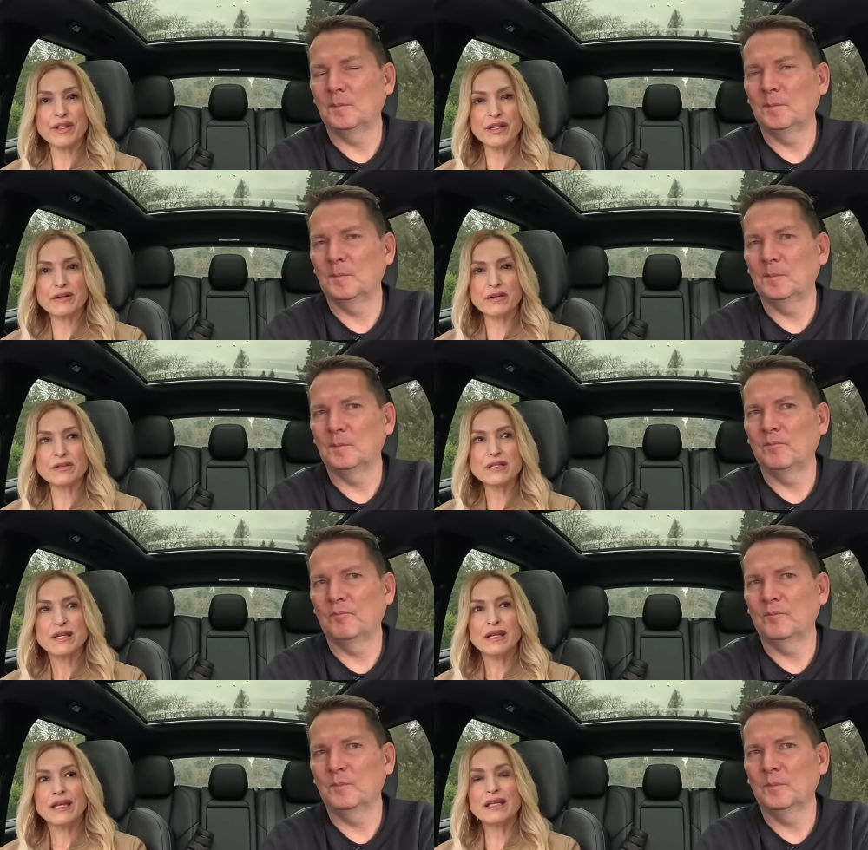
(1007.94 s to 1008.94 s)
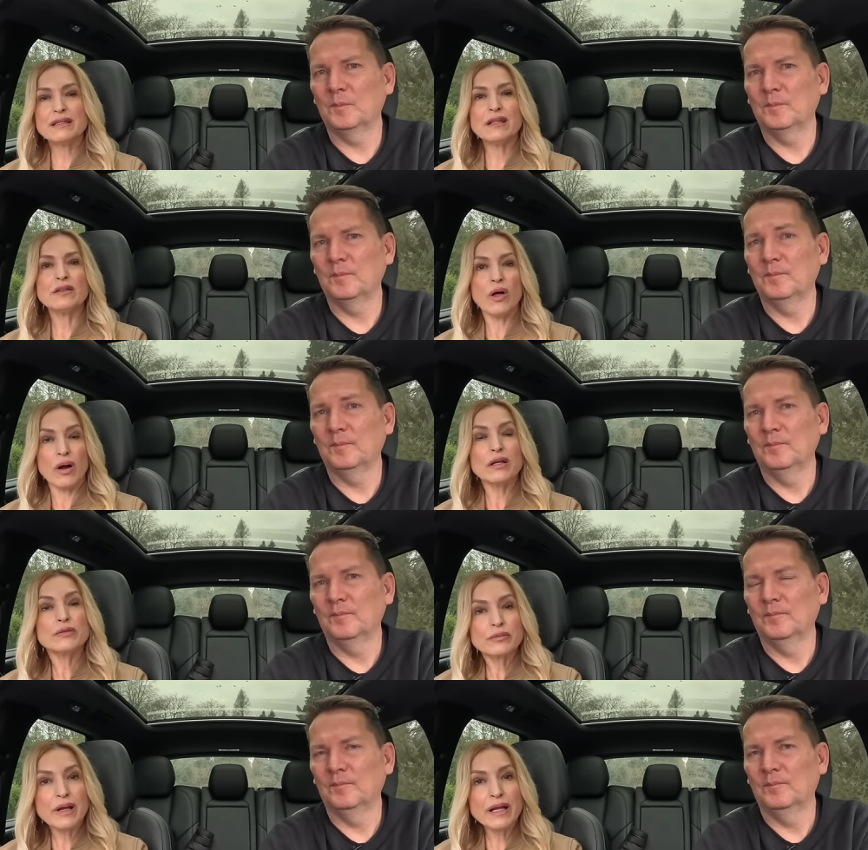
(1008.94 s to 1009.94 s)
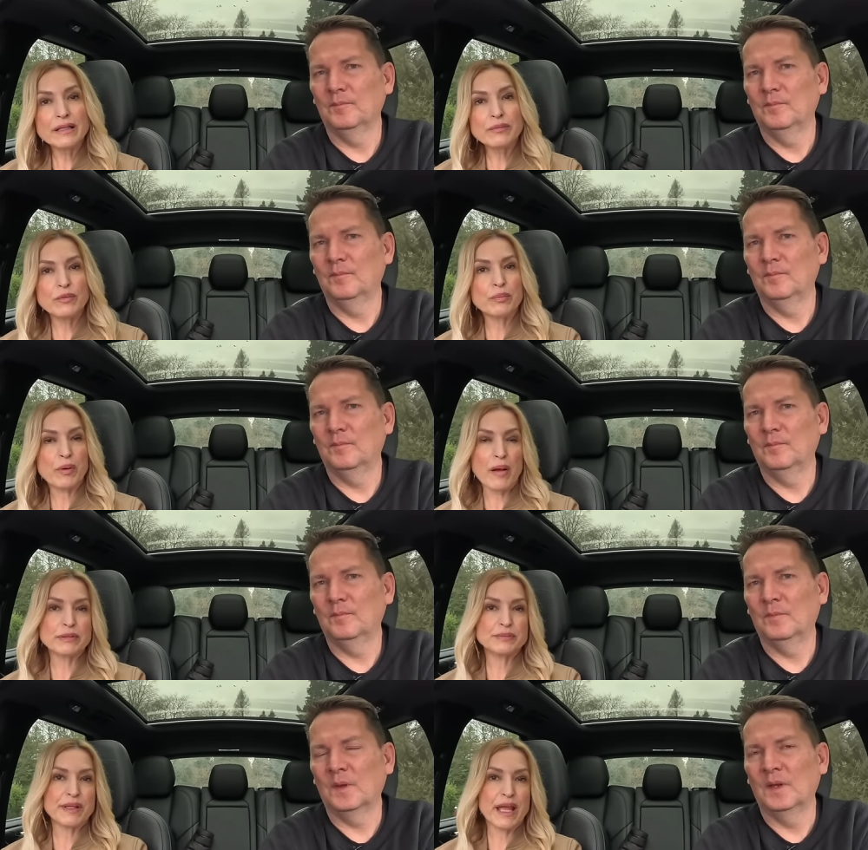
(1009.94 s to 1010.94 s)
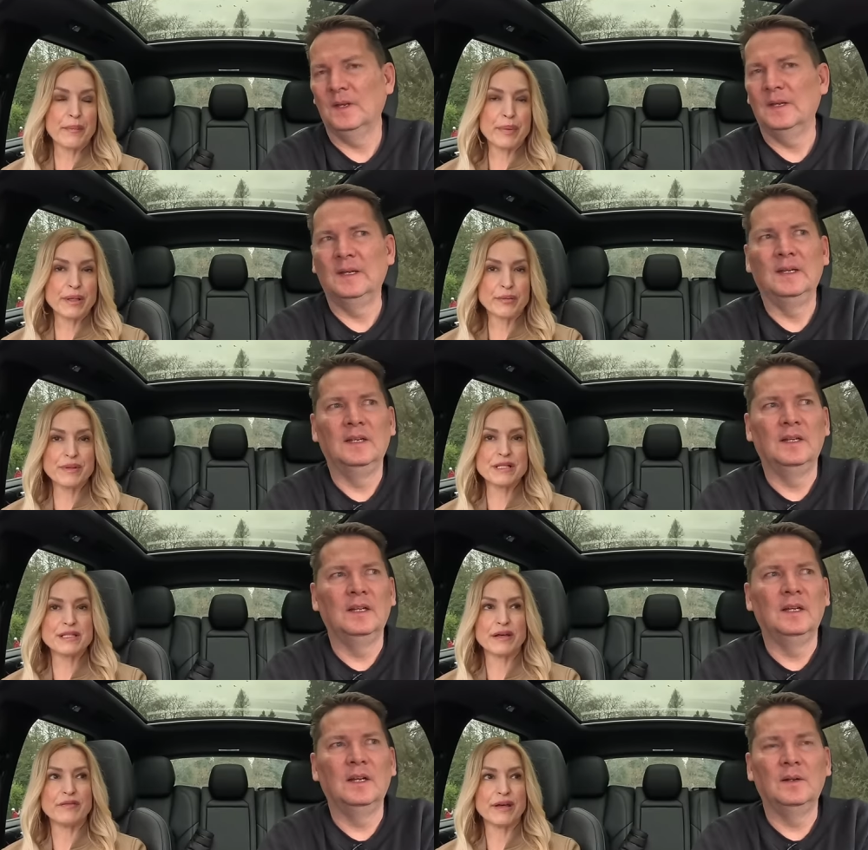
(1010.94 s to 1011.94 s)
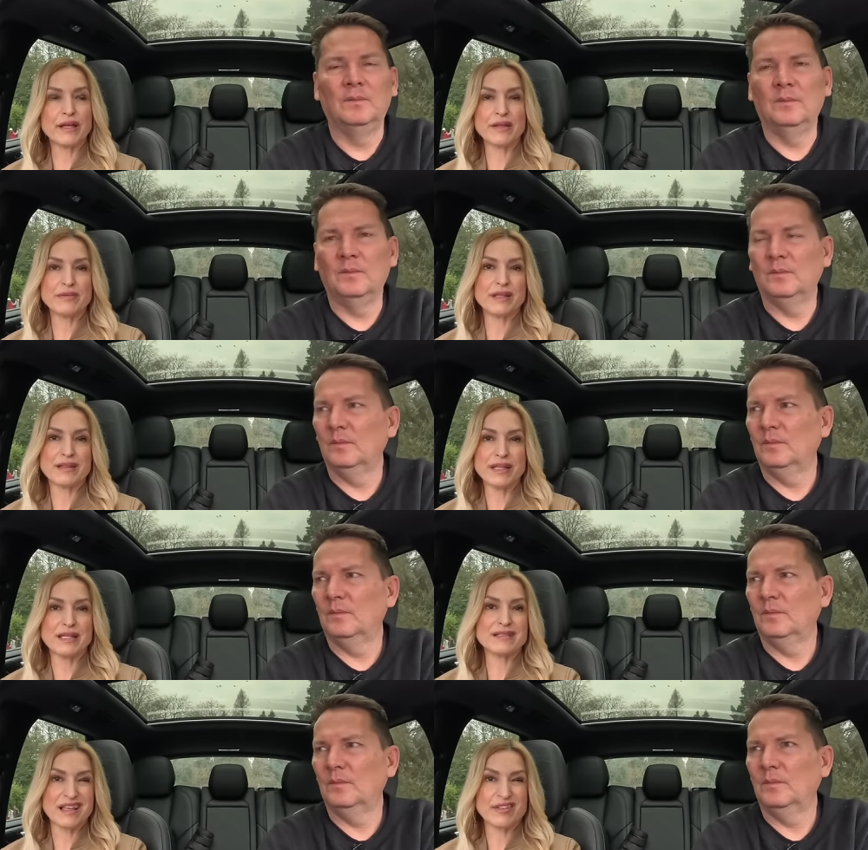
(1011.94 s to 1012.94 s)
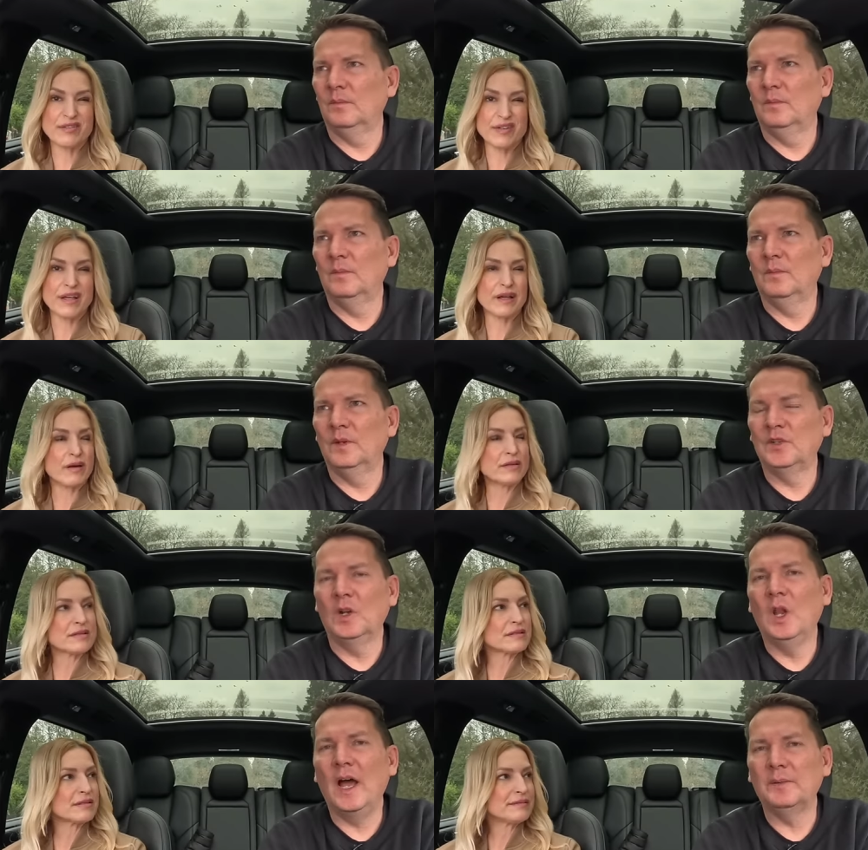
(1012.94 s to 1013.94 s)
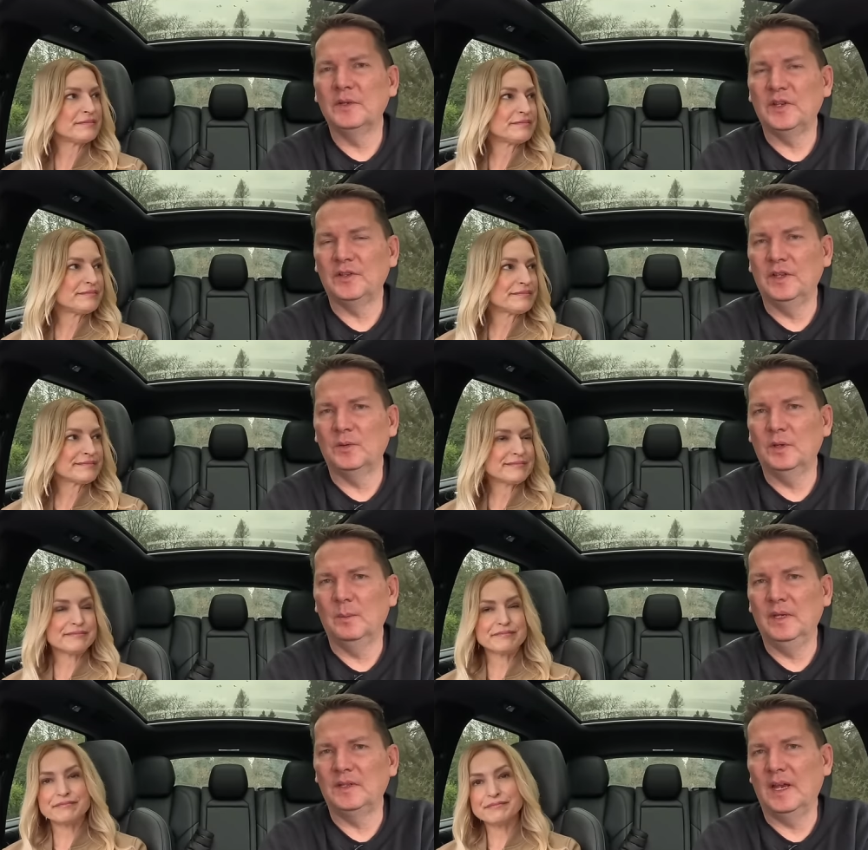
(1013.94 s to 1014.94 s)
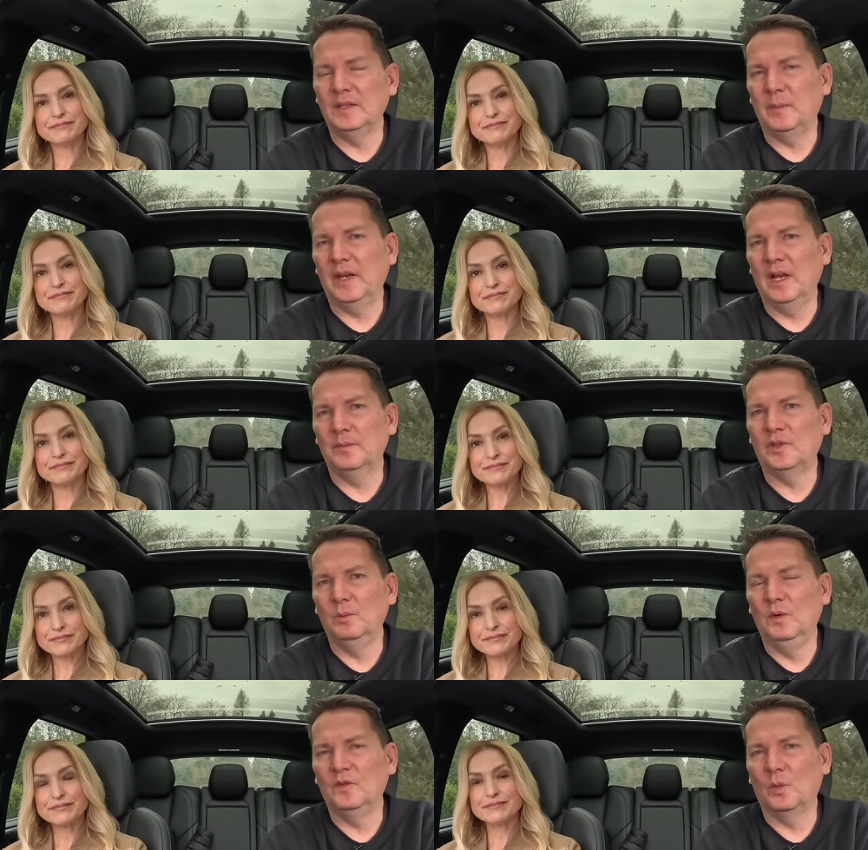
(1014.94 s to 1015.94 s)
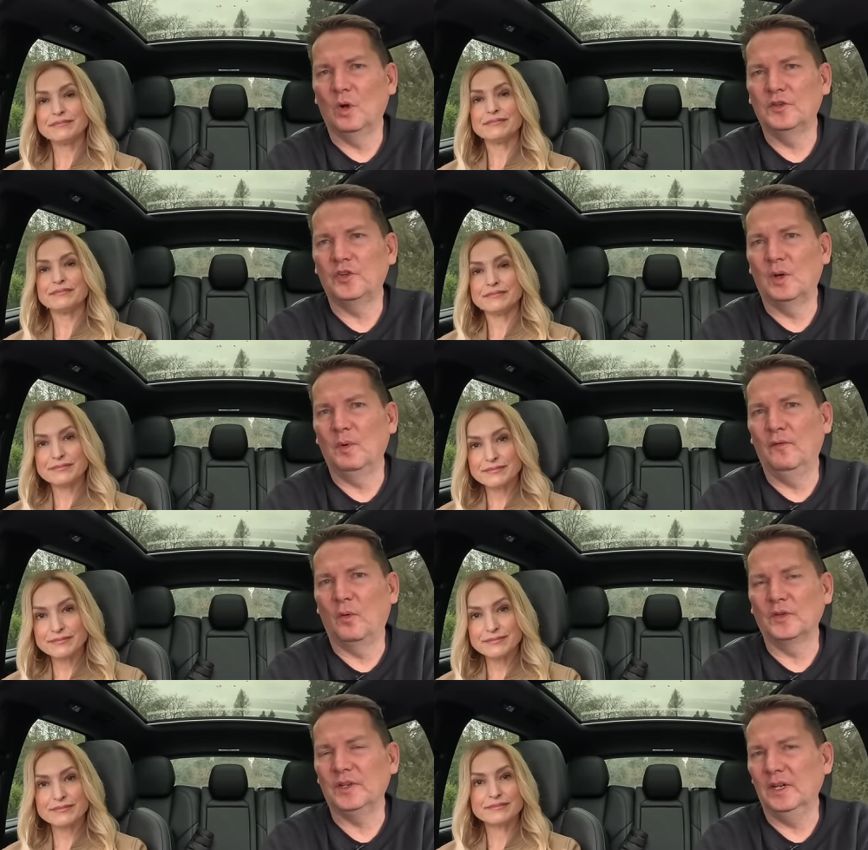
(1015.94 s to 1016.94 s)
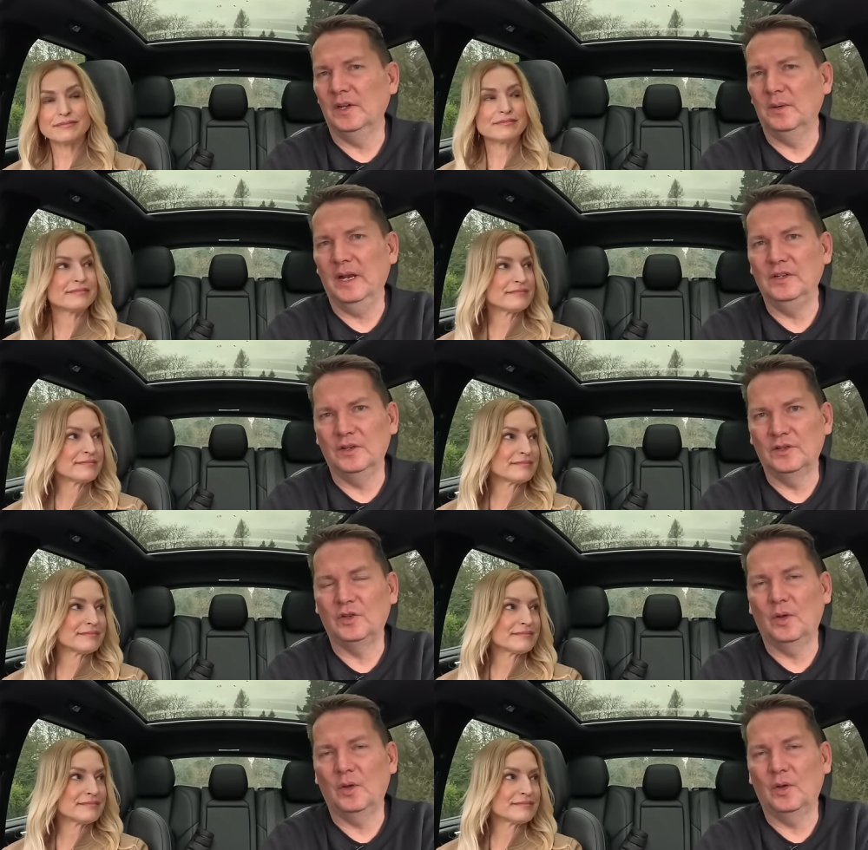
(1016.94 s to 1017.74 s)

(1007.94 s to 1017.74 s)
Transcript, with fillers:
Speaker 1: vehicles, in the long run will probably have better resale value than these other vehicles. There's
Speaker 2: a lot of resistance with the midsize pickups to move towards turbo four cylinder engines.